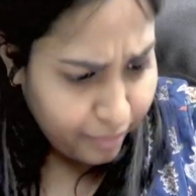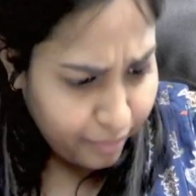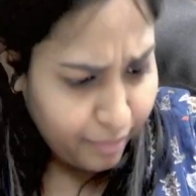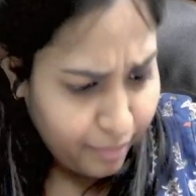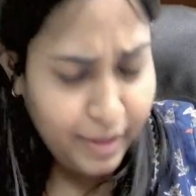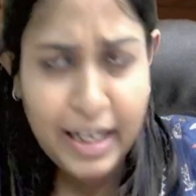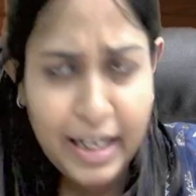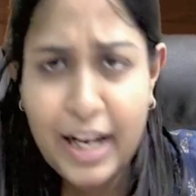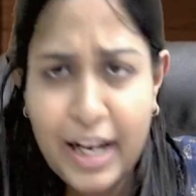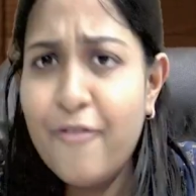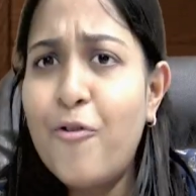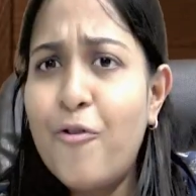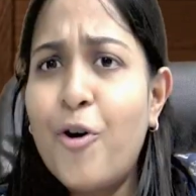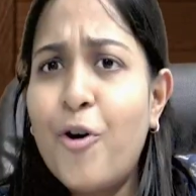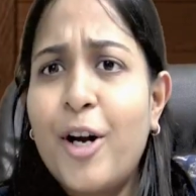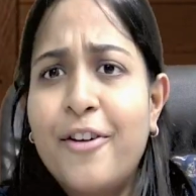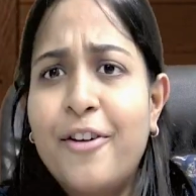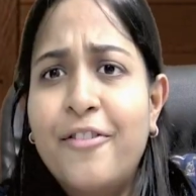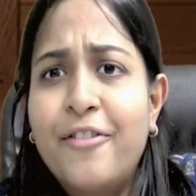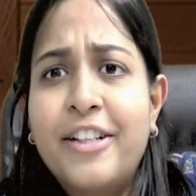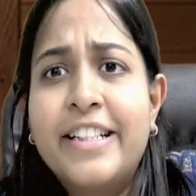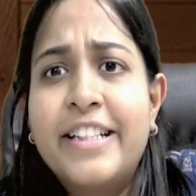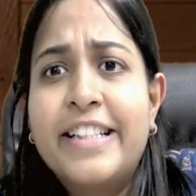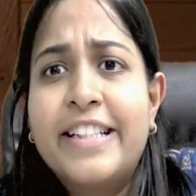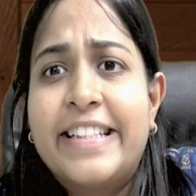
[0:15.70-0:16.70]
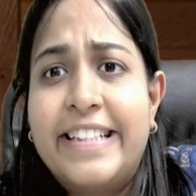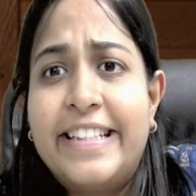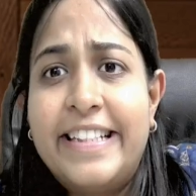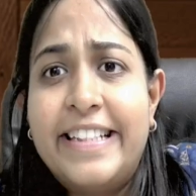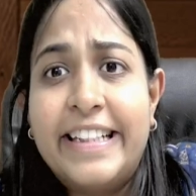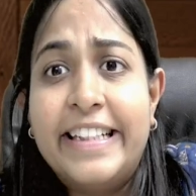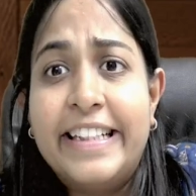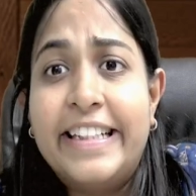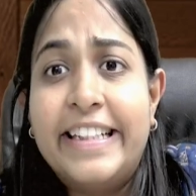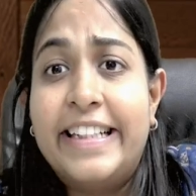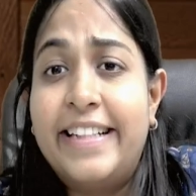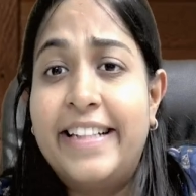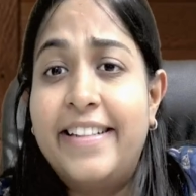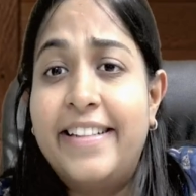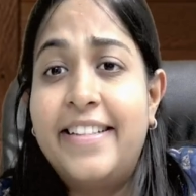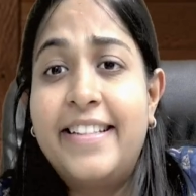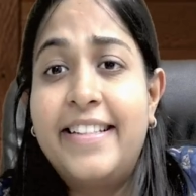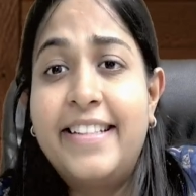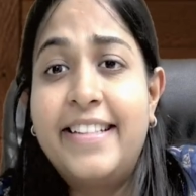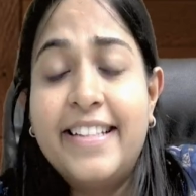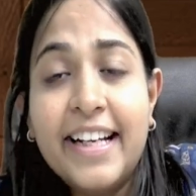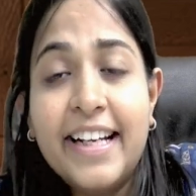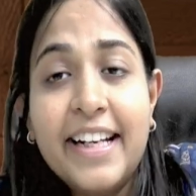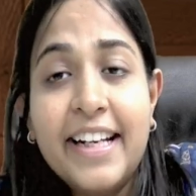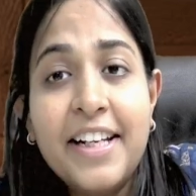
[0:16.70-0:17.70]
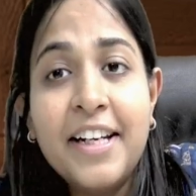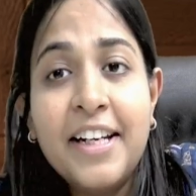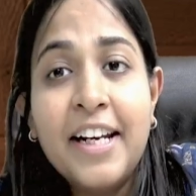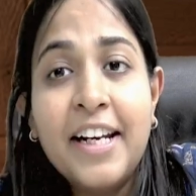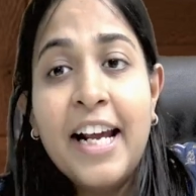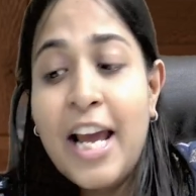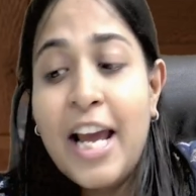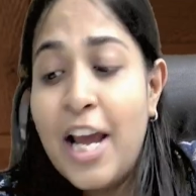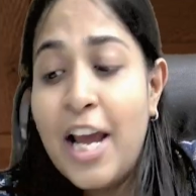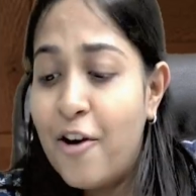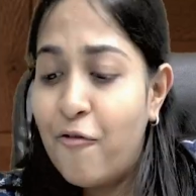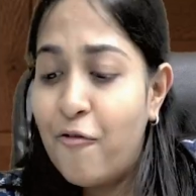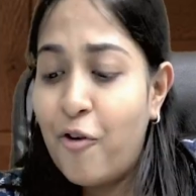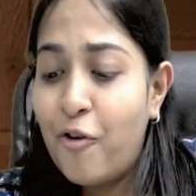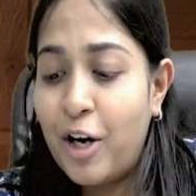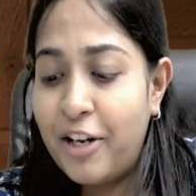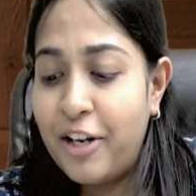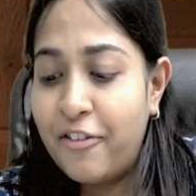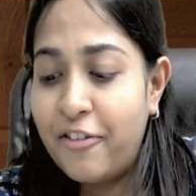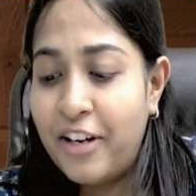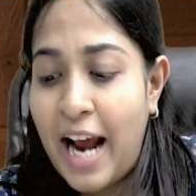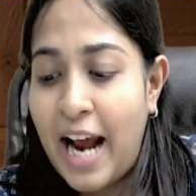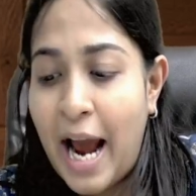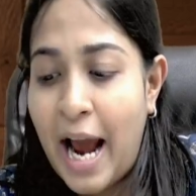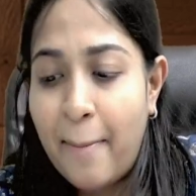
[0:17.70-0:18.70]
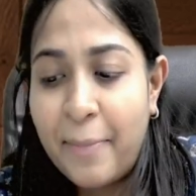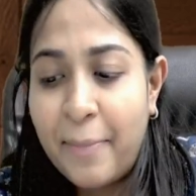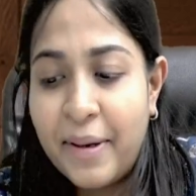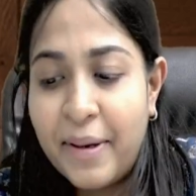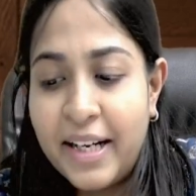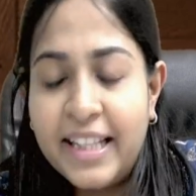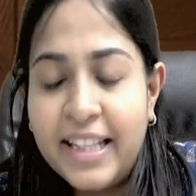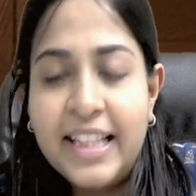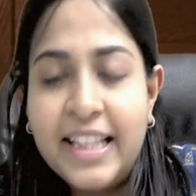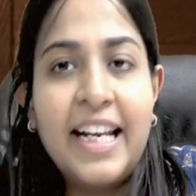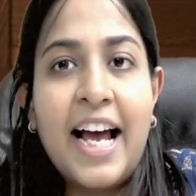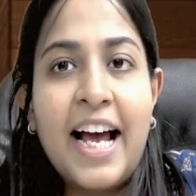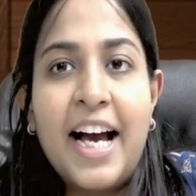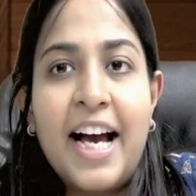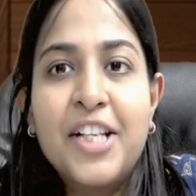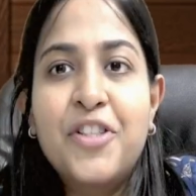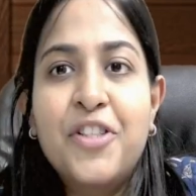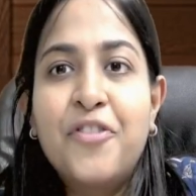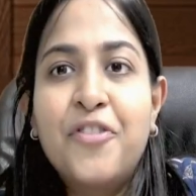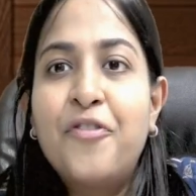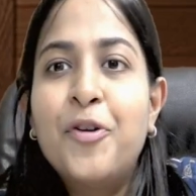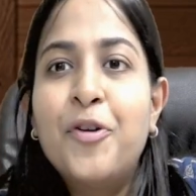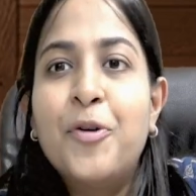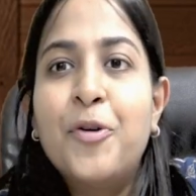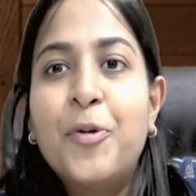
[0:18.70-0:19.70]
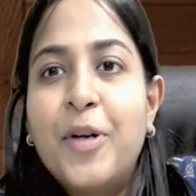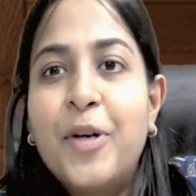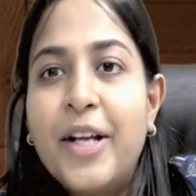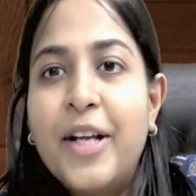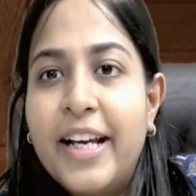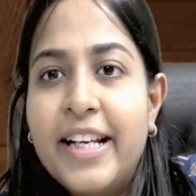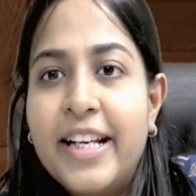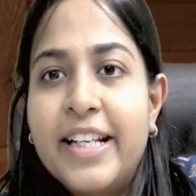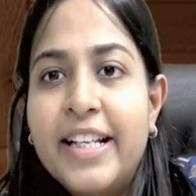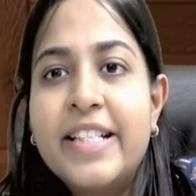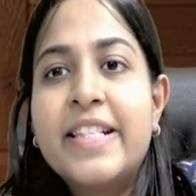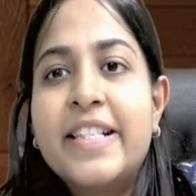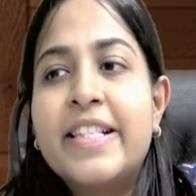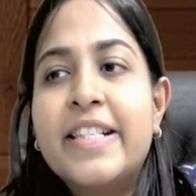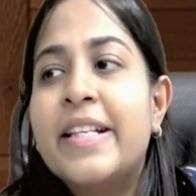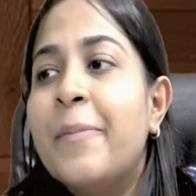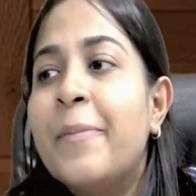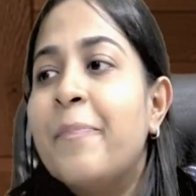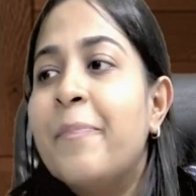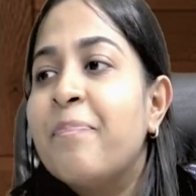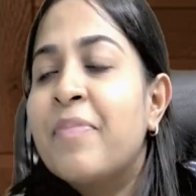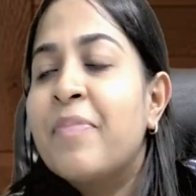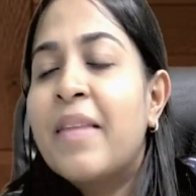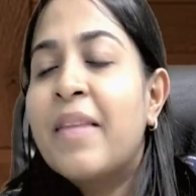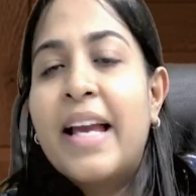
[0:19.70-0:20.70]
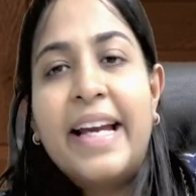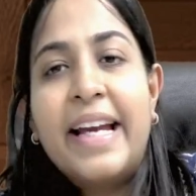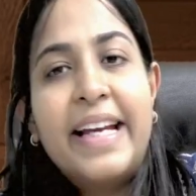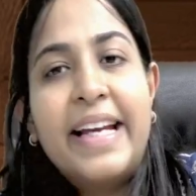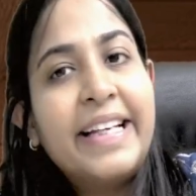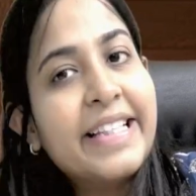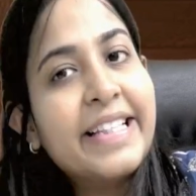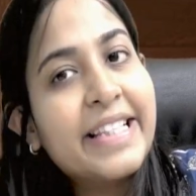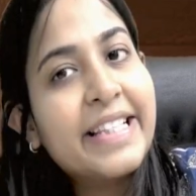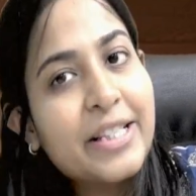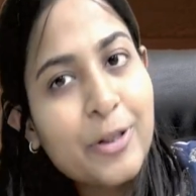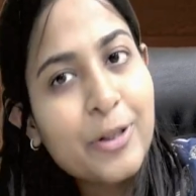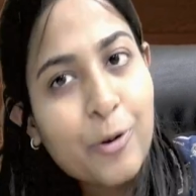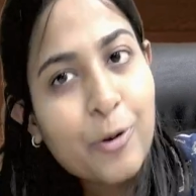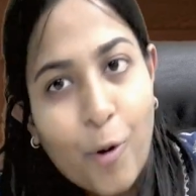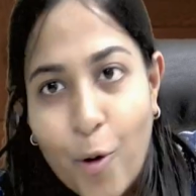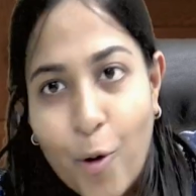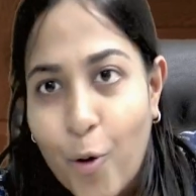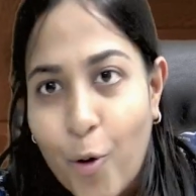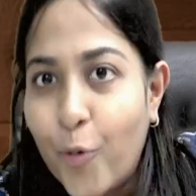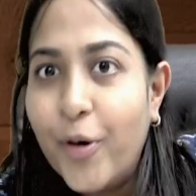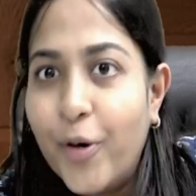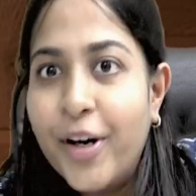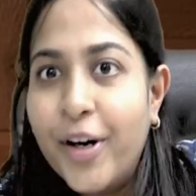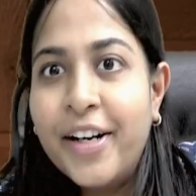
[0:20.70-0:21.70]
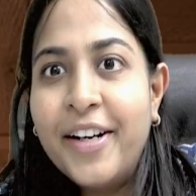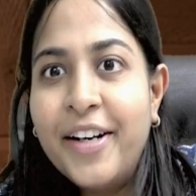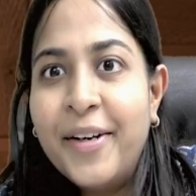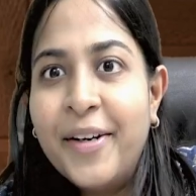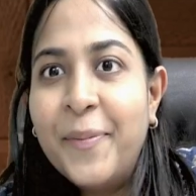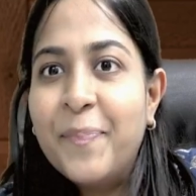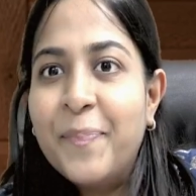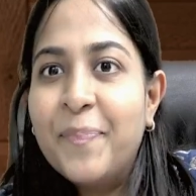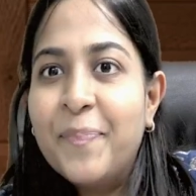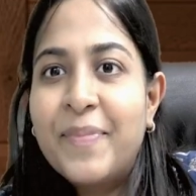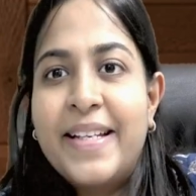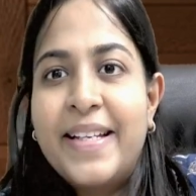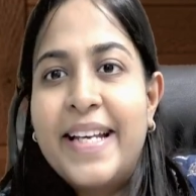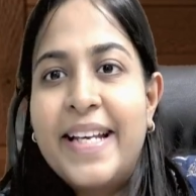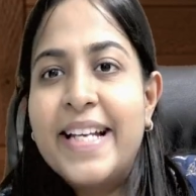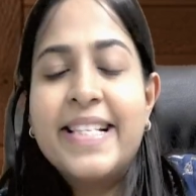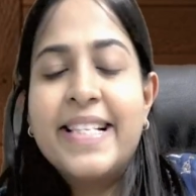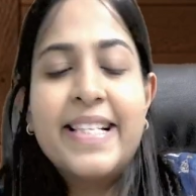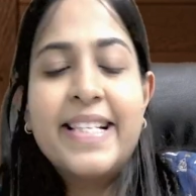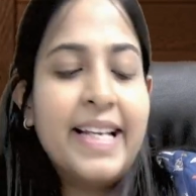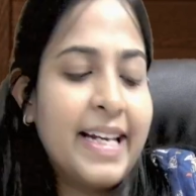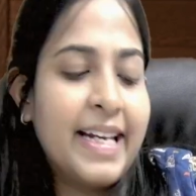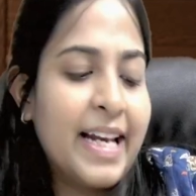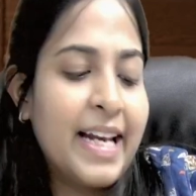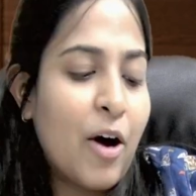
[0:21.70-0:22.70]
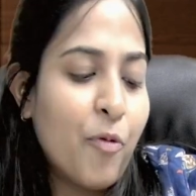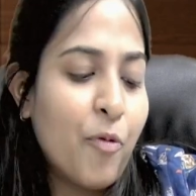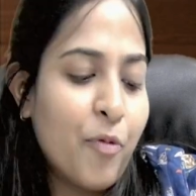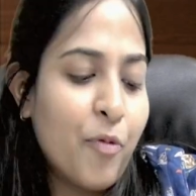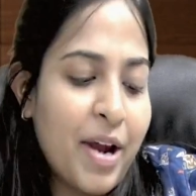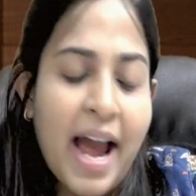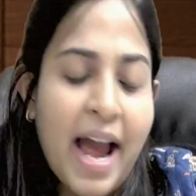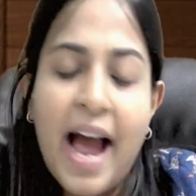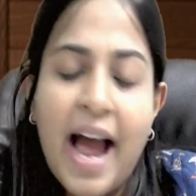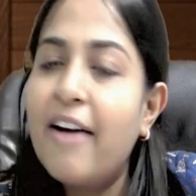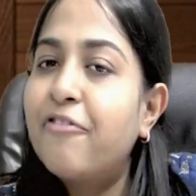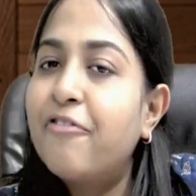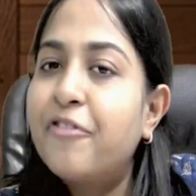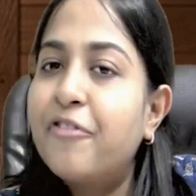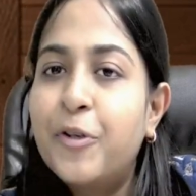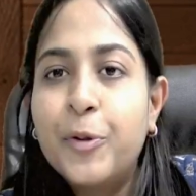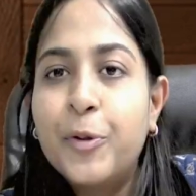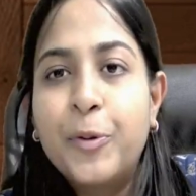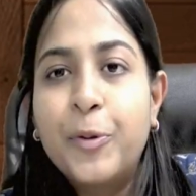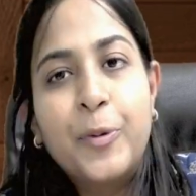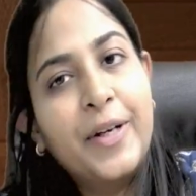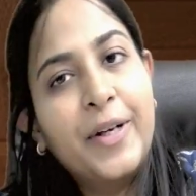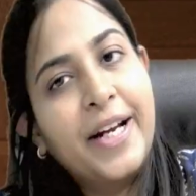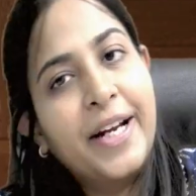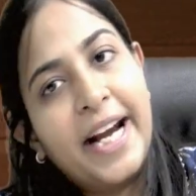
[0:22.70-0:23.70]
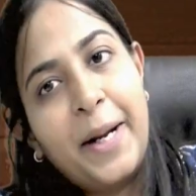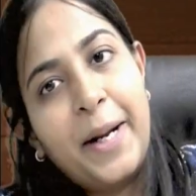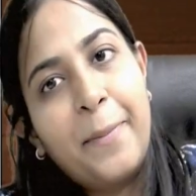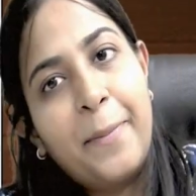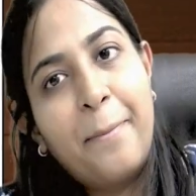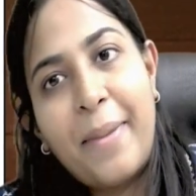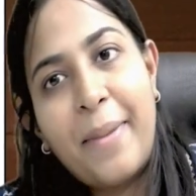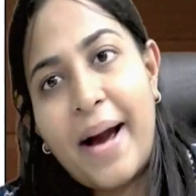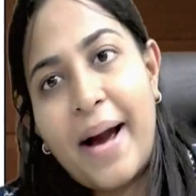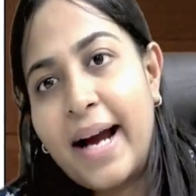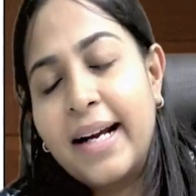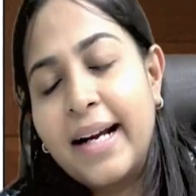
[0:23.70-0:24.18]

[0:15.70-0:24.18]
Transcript: whatever is done. Whatever happened in the last few days is over. Yes, now we have to get back